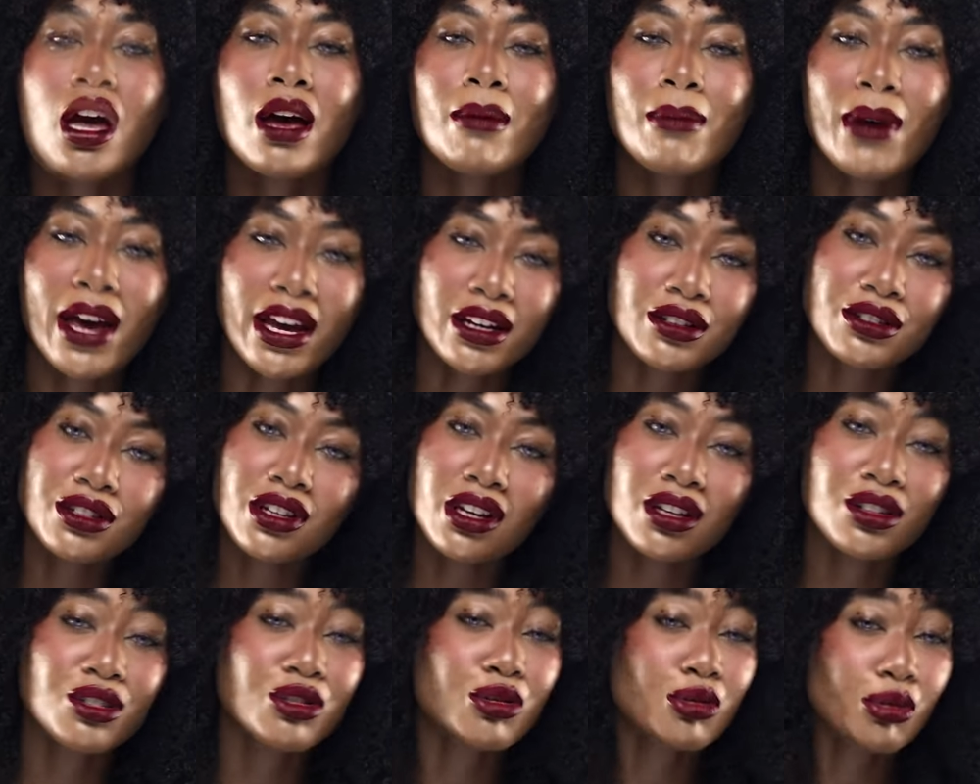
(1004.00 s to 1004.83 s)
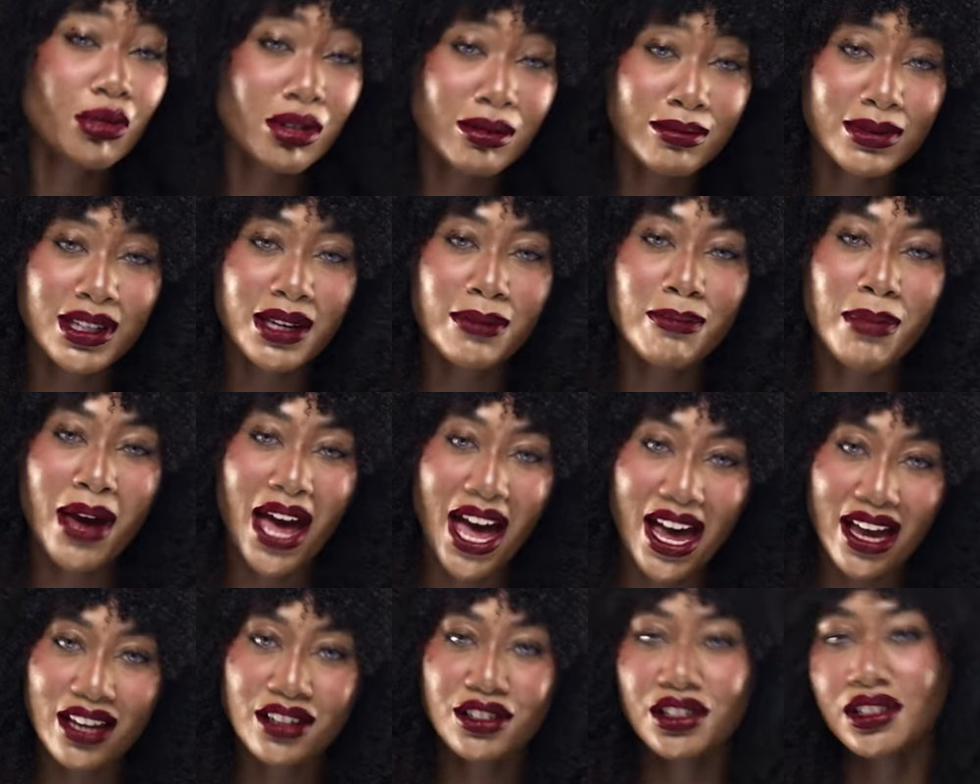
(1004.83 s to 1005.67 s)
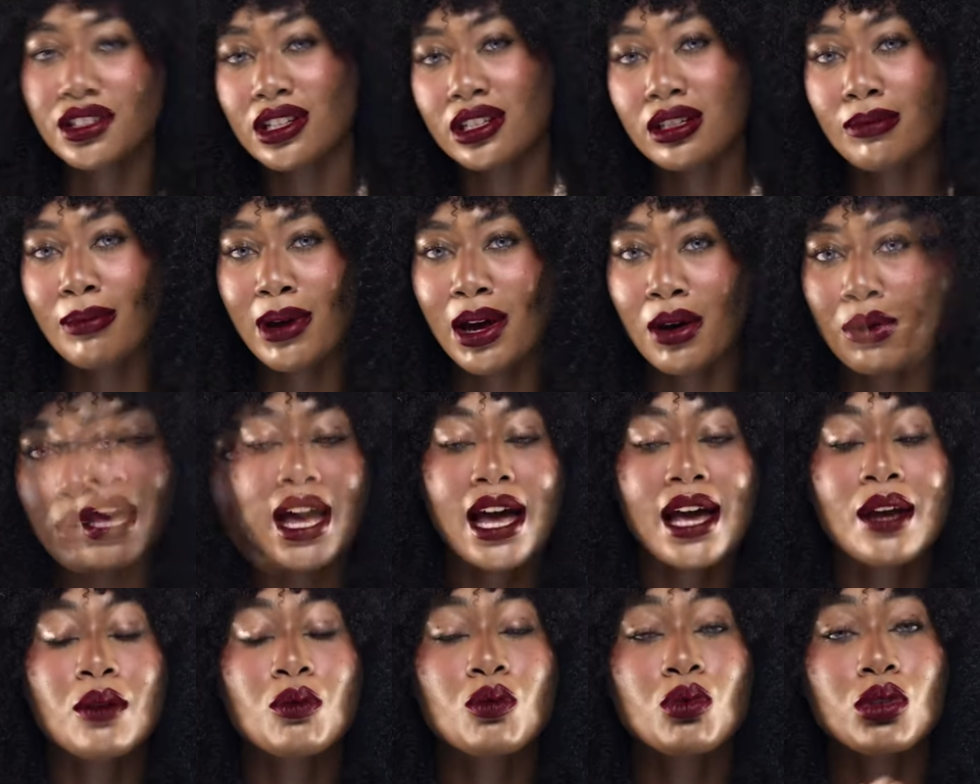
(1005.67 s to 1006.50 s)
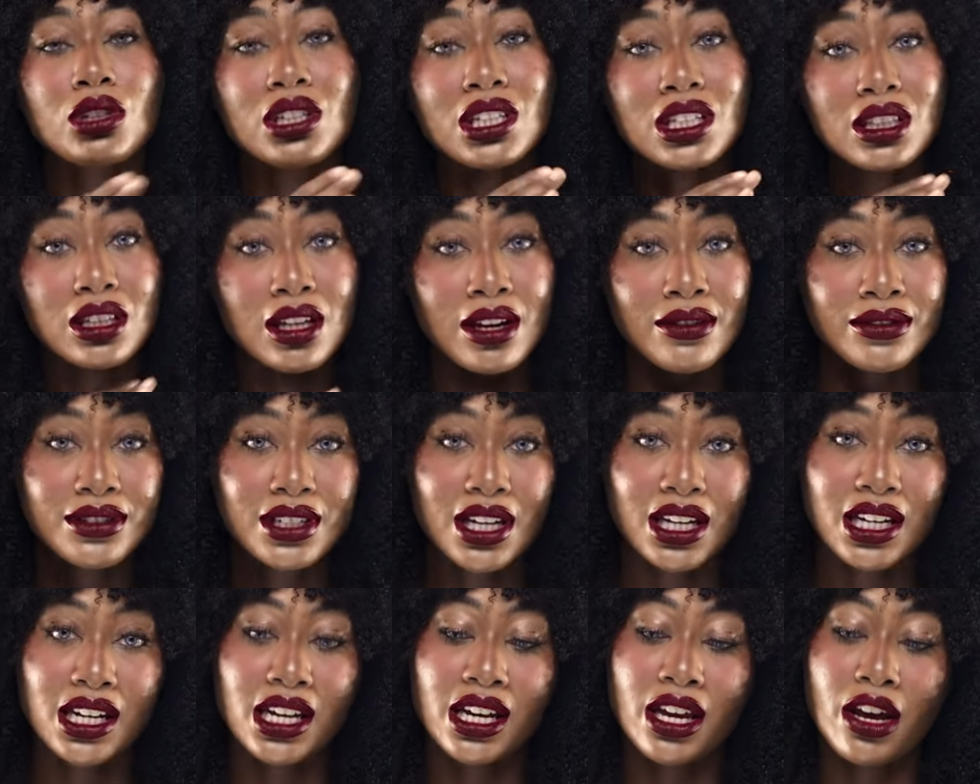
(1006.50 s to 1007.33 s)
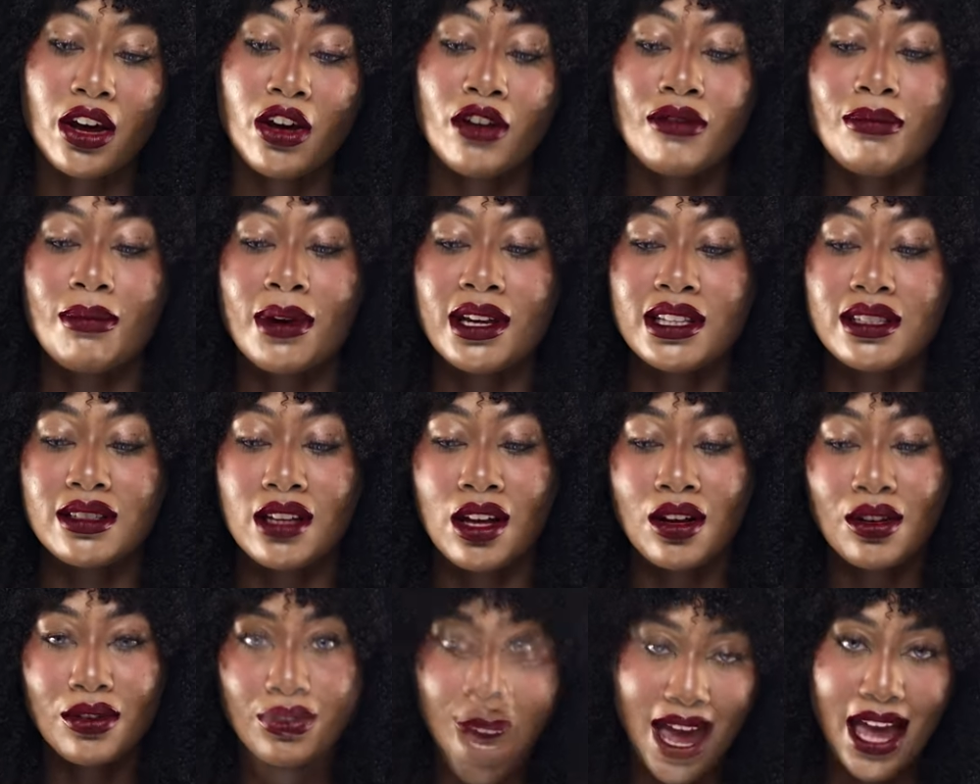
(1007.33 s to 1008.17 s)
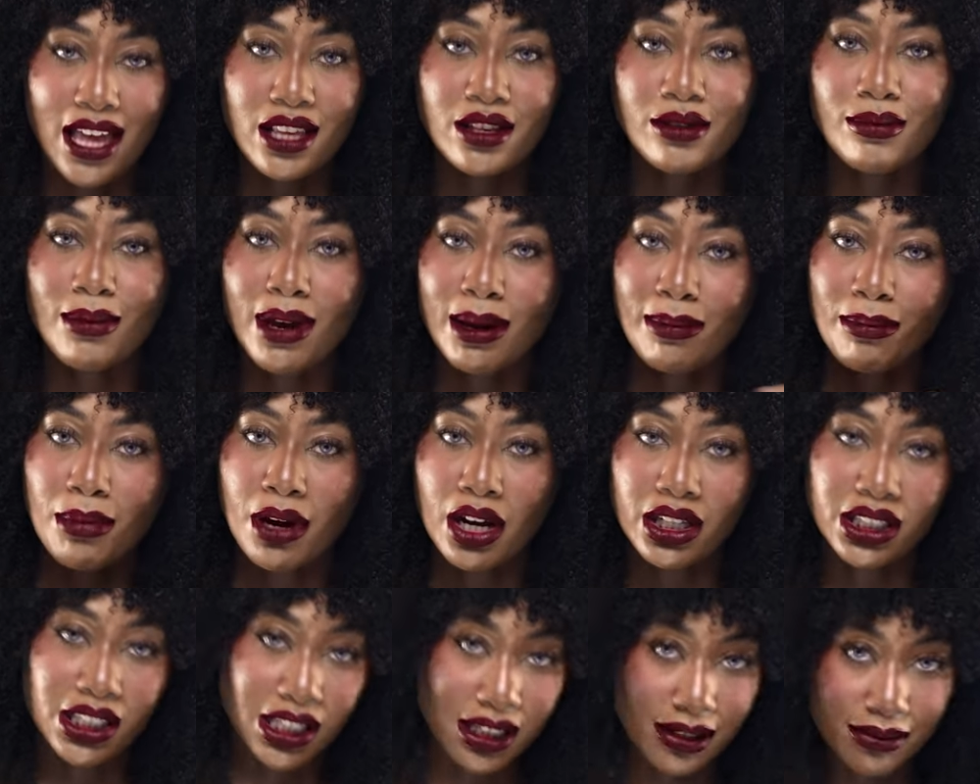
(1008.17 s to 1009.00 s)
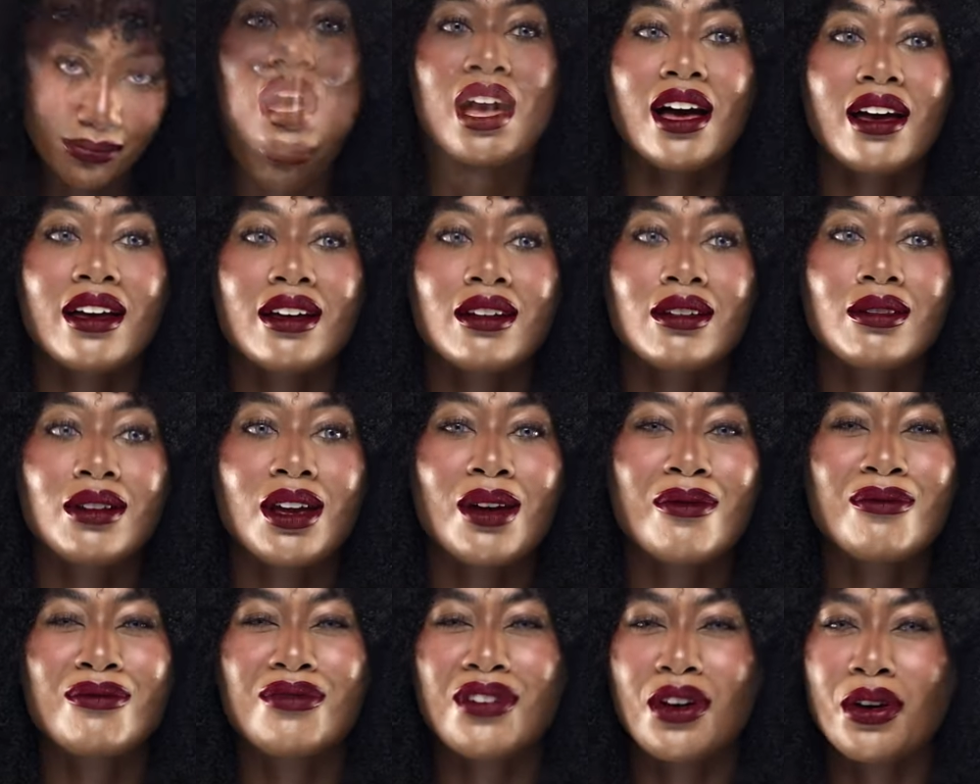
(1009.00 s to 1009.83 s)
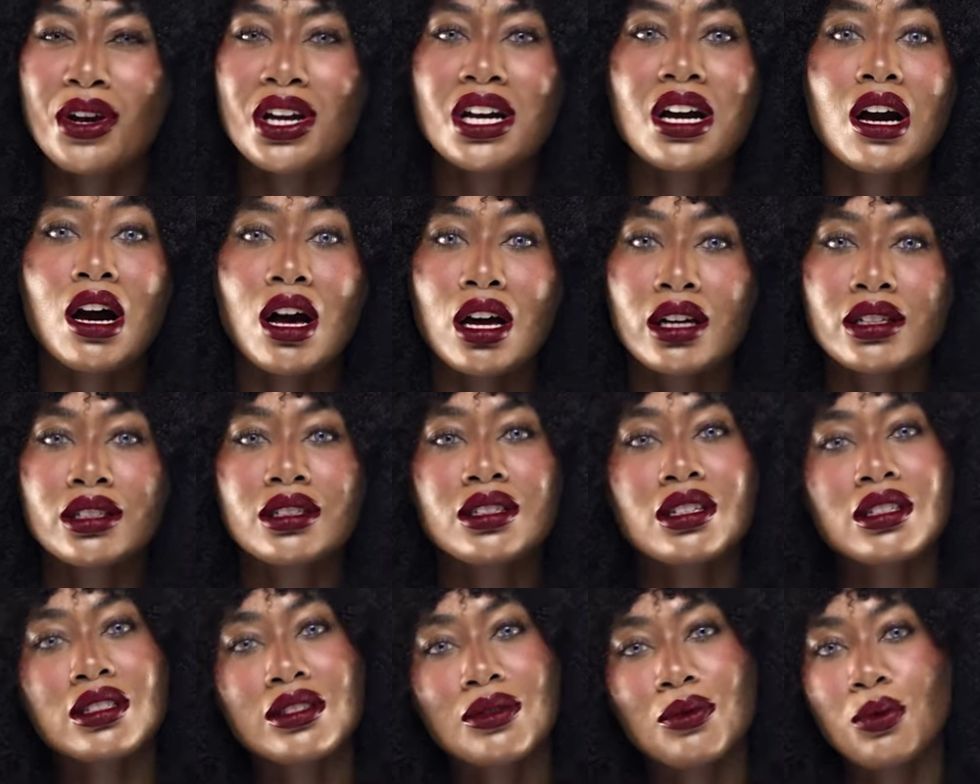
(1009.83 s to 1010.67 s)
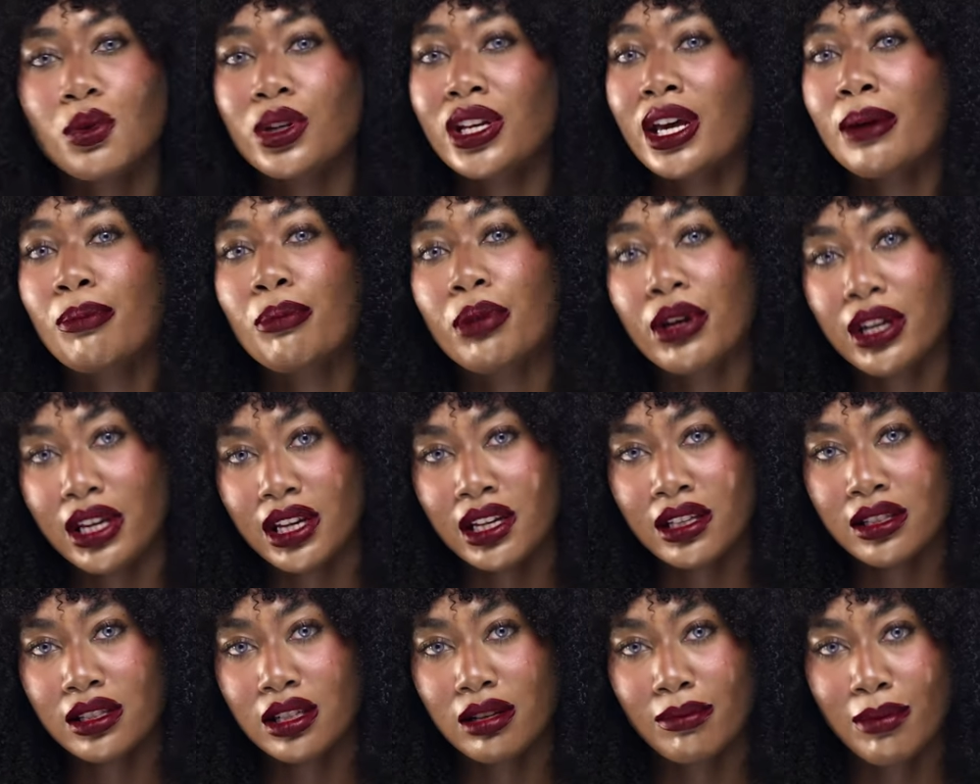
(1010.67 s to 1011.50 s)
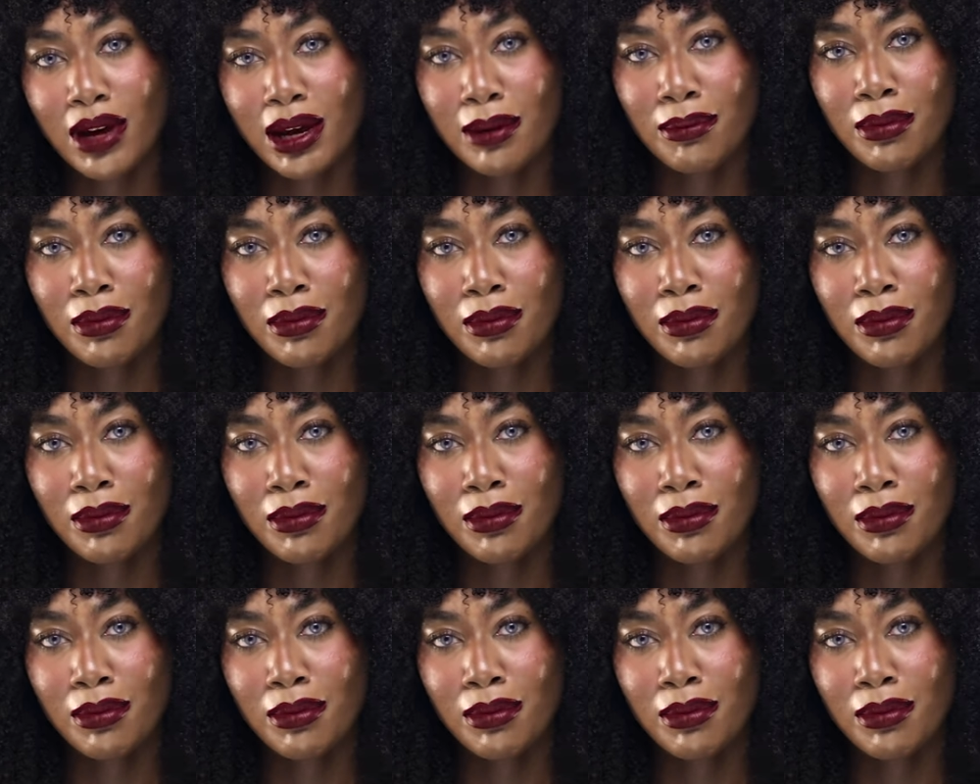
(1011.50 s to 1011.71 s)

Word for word: I'm actually extremely passionate about. I really love taking care of myself and my body. I am very conscious of what I put into my